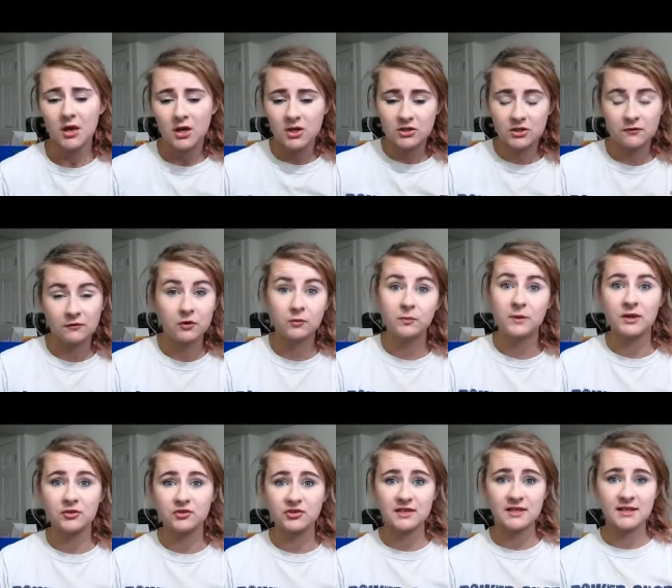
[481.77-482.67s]
So if you'd be
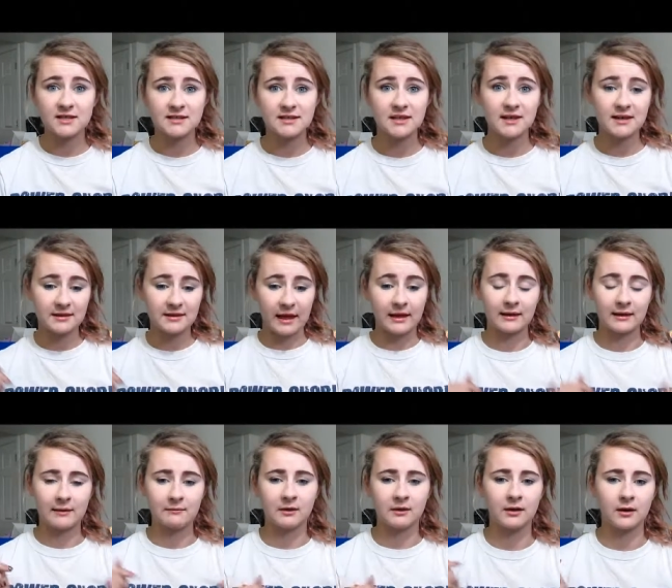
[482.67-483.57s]
interested in seeing that,
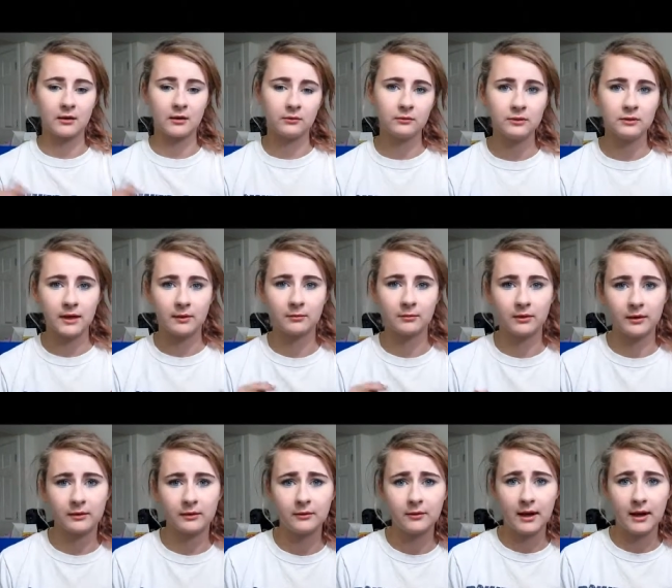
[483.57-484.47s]
let me know down
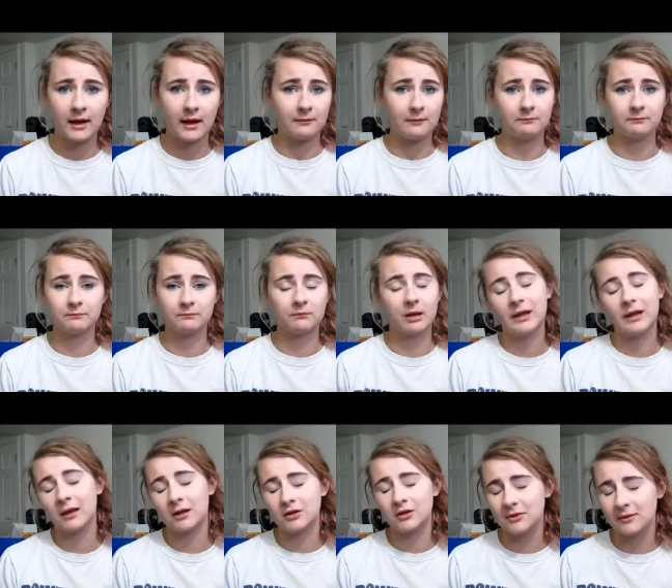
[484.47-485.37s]
below. I'm
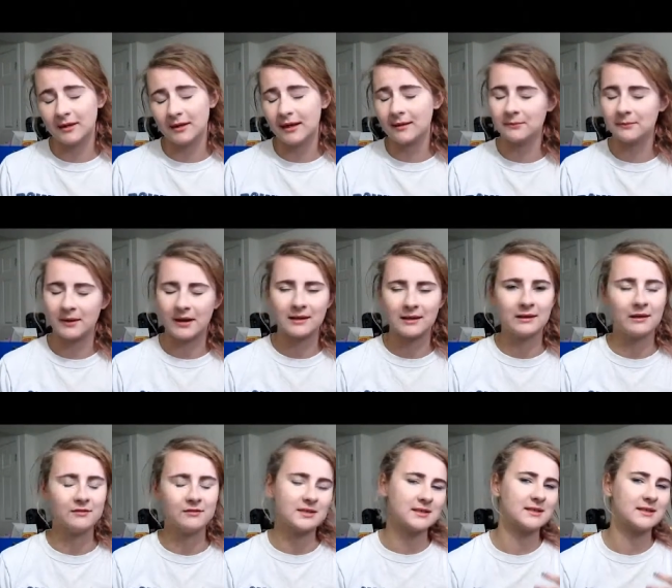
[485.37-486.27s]
planning on doing it, but I'd
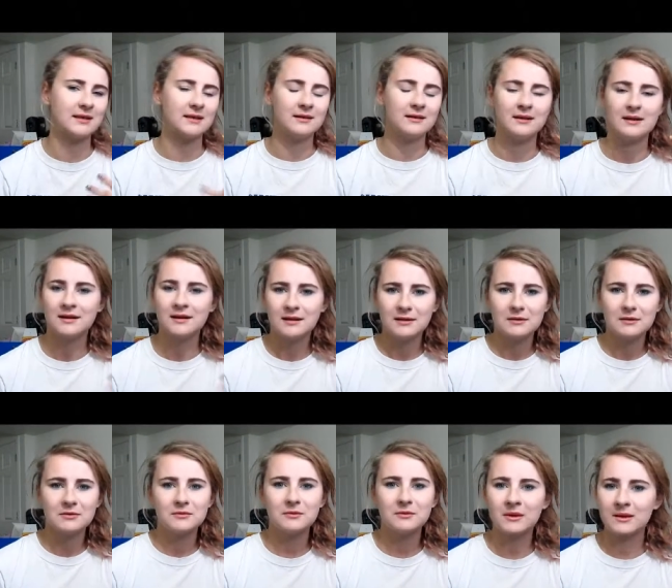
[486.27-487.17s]
love to see
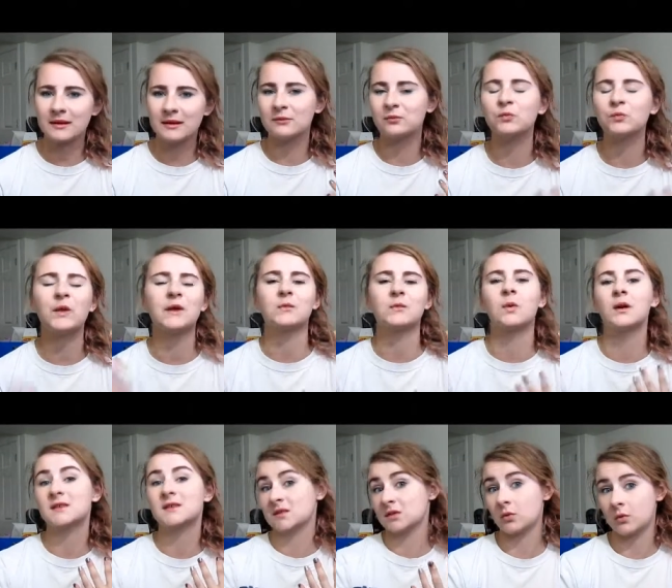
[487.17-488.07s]
what, like
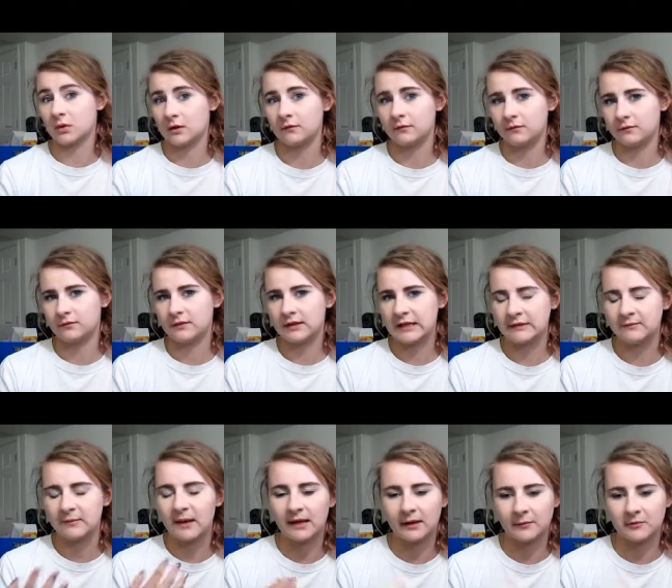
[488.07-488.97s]
what sort of
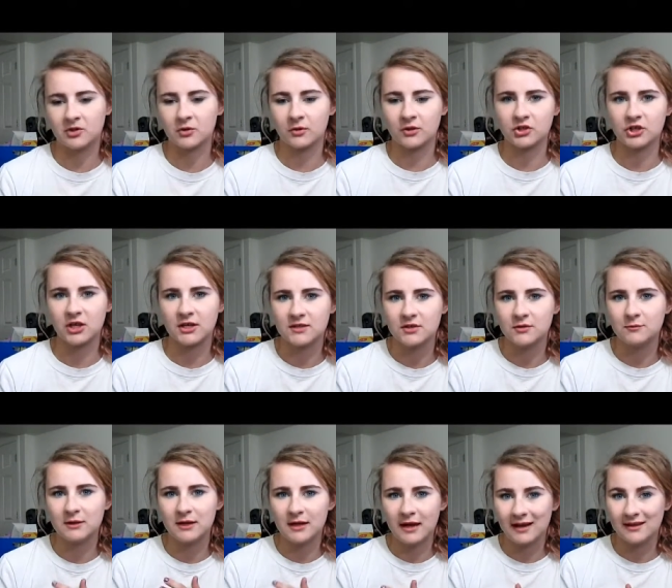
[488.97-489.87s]
makeup storage things you'd
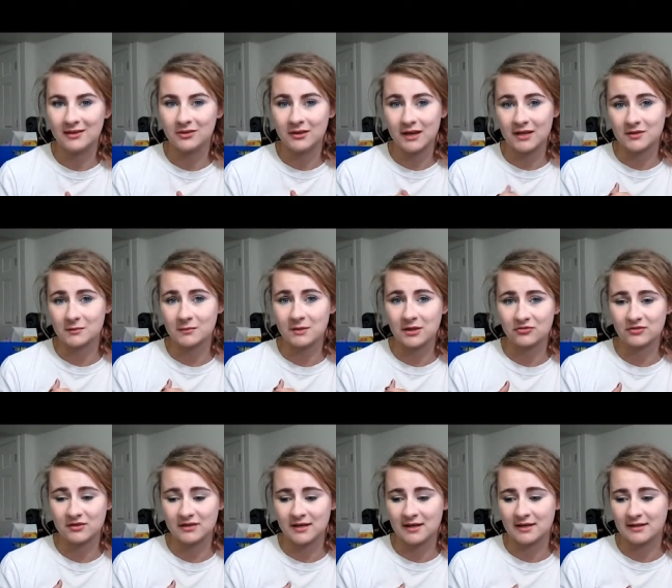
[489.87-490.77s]
be you guys would be
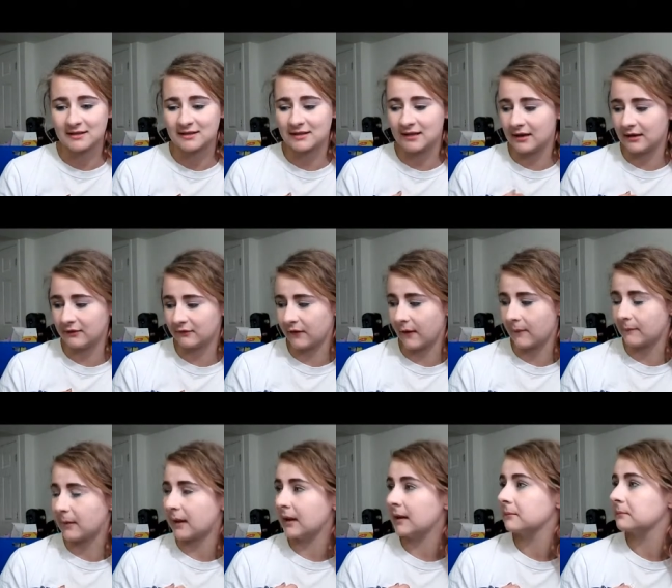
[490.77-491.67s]
interested in seeing from
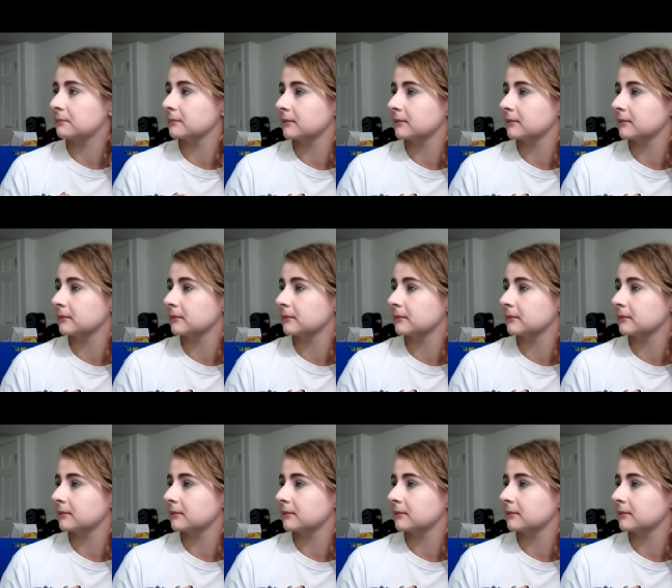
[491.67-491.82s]
me.